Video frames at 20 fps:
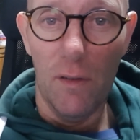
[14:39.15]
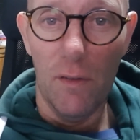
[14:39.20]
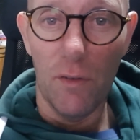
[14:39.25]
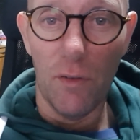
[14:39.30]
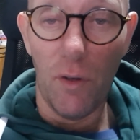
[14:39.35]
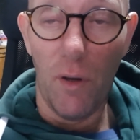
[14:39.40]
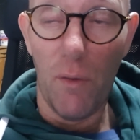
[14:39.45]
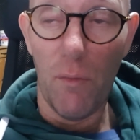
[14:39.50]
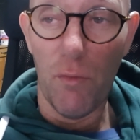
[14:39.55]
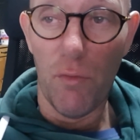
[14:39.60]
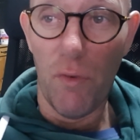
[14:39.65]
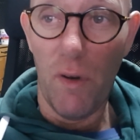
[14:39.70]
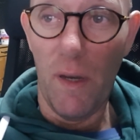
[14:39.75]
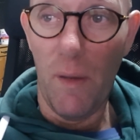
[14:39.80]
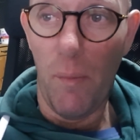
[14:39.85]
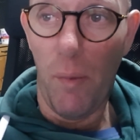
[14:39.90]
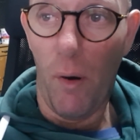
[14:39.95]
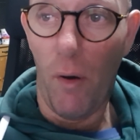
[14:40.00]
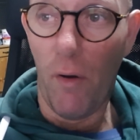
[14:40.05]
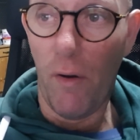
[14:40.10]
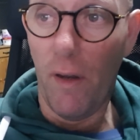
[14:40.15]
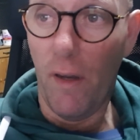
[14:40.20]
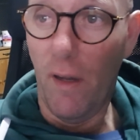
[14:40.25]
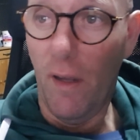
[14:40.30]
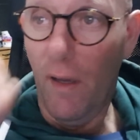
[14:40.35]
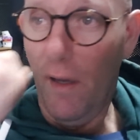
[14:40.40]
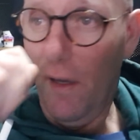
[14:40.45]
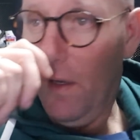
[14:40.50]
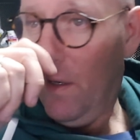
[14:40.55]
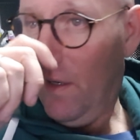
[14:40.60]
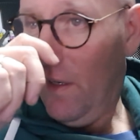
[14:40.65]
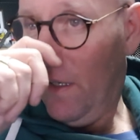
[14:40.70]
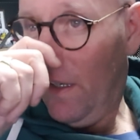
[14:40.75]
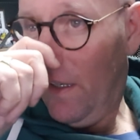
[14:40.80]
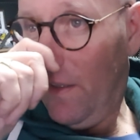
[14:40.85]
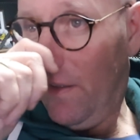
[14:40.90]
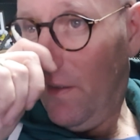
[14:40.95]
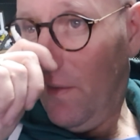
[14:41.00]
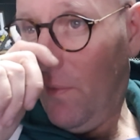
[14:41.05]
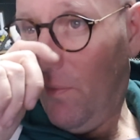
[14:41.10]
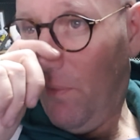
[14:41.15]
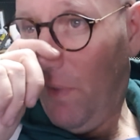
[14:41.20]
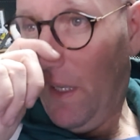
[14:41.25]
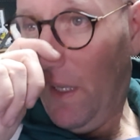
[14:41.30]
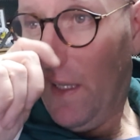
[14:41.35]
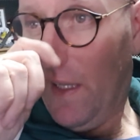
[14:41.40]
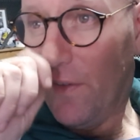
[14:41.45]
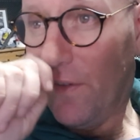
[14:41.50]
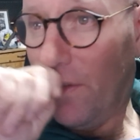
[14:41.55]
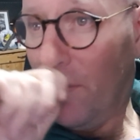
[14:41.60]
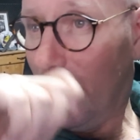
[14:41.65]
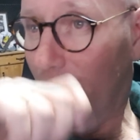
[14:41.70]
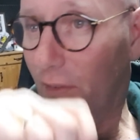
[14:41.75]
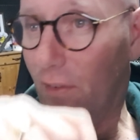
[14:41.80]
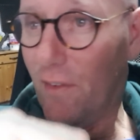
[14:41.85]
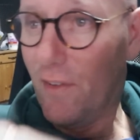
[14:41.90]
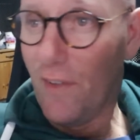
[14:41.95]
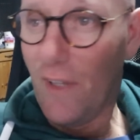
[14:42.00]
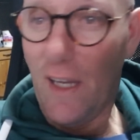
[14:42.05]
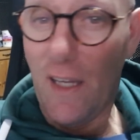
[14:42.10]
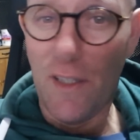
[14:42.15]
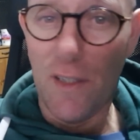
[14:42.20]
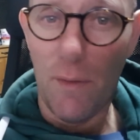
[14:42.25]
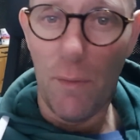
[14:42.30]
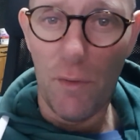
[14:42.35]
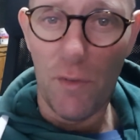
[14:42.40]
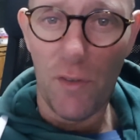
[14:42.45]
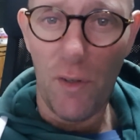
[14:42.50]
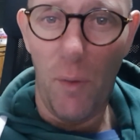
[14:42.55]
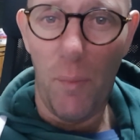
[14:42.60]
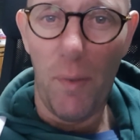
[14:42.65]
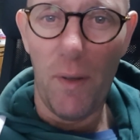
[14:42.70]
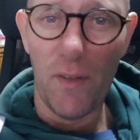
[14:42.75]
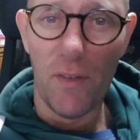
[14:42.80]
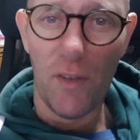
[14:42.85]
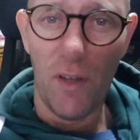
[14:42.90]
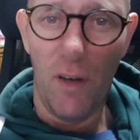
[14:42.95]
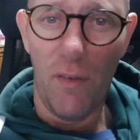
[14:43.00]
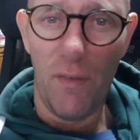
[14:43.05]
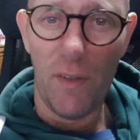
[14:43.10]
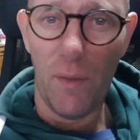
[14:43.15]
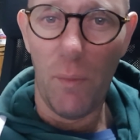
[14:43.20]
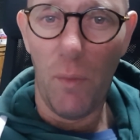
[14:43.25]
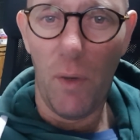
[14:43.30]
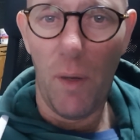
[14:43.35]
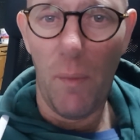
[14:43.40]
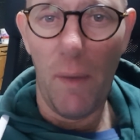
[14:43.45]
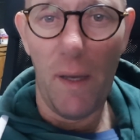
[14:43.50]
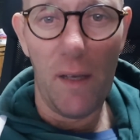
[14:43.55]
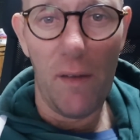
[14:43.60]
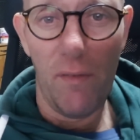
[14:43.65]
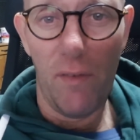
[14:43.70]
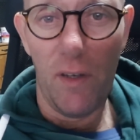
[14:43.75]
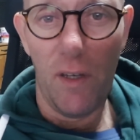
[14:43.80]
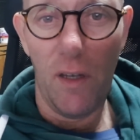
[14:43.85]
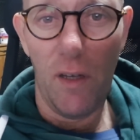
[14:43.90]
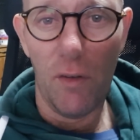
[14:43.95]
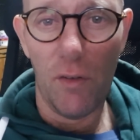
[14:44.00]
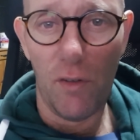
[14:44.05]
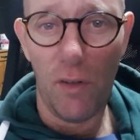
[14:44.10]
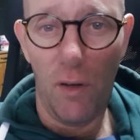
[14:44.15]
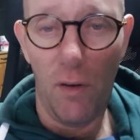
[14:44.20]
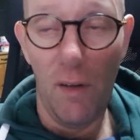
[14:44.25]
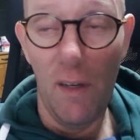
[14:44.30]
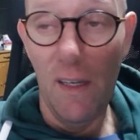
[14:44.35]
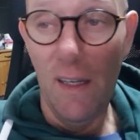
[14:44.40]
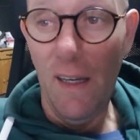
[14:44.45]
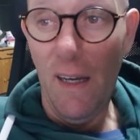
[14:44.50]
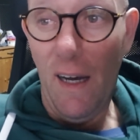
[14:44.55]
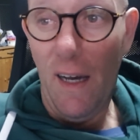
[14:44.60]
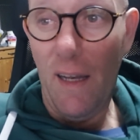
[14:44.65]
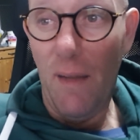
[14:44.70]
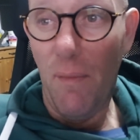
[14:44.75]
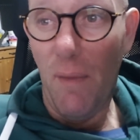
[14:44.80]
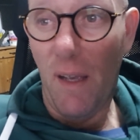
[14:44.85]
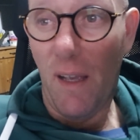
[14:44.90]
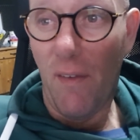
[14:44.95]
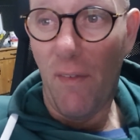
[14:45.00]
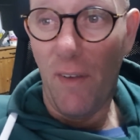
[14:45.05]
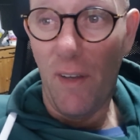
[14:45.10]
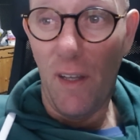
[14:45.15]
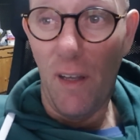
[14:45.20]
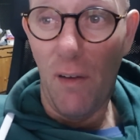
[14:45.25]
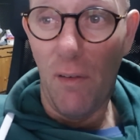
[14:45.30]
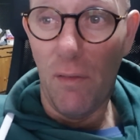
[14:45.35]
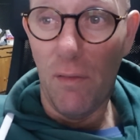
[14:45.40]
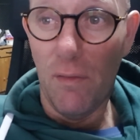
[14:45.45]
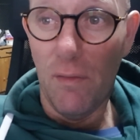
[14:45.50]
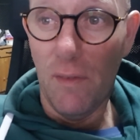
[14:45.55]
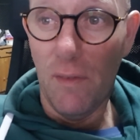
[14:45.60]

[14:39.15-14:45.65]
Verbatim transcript: So it was really boring. And by that stage, I was so pissed off. I didn't want to make a video, so I didn't make a video.